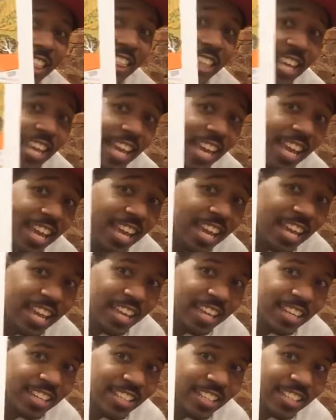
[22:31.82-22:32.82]
the
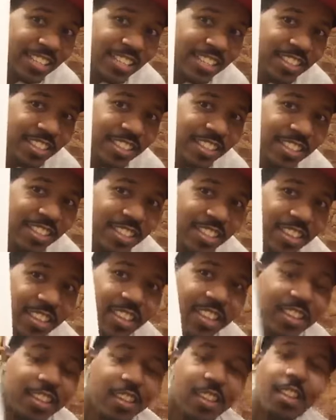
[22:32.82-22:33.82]
end.
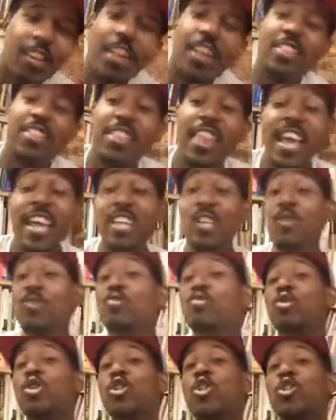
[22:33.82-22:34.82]
Thank
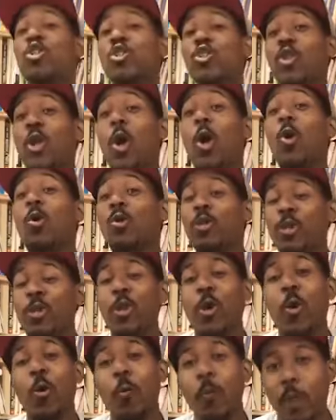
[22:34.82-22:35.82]
you
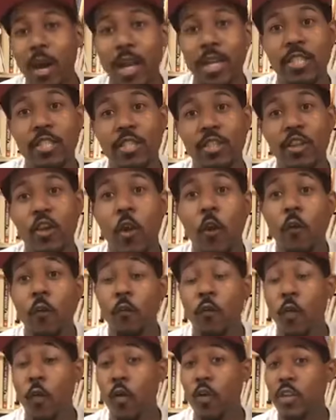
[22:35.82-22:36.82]
so much
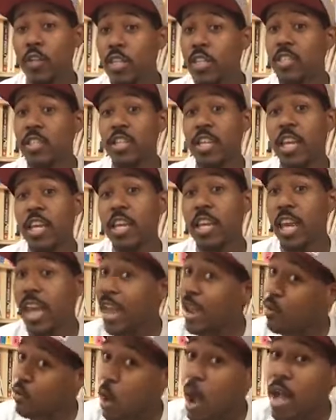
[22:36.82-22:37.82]
for listening
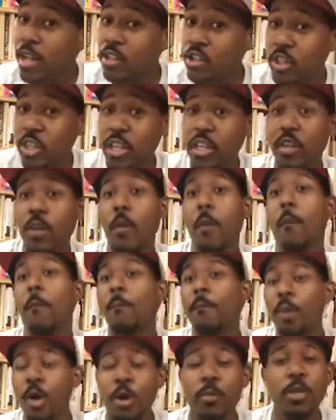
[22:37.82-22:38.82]
and watching
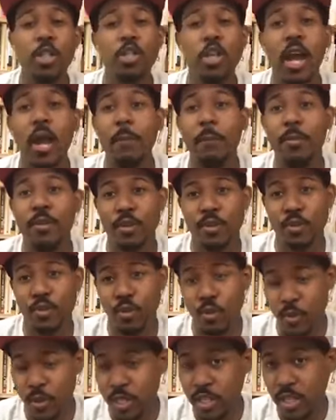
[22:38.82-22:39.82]
Barbershop Books
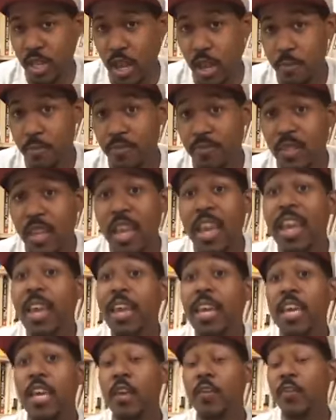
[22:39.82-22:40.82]
Storytime.
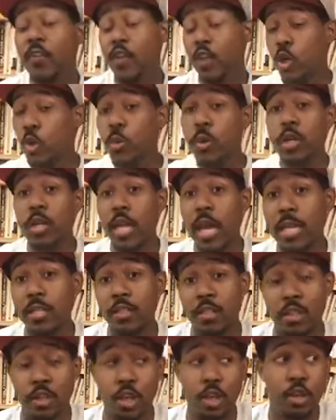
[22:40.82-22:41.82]
If you would like
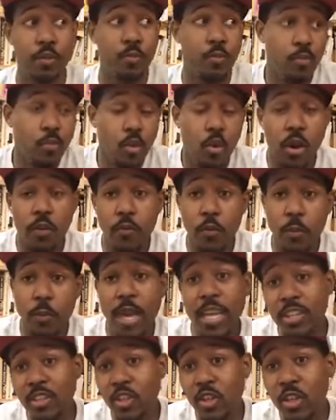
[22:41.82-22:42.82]
to learn more
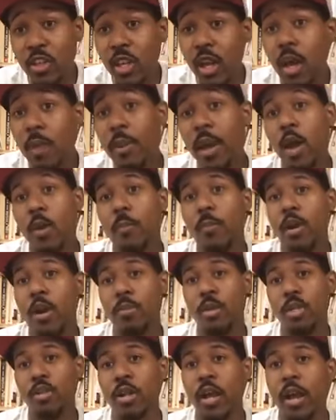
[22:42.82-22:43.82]
information about
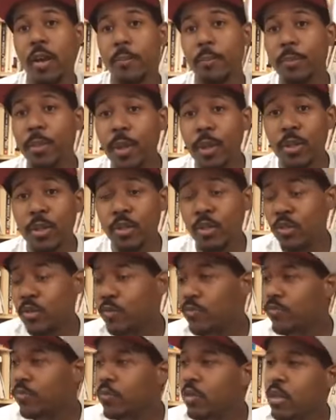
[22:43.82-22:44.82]
Barbershop
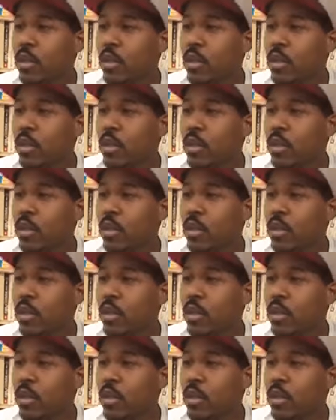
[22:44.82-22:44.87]
Books,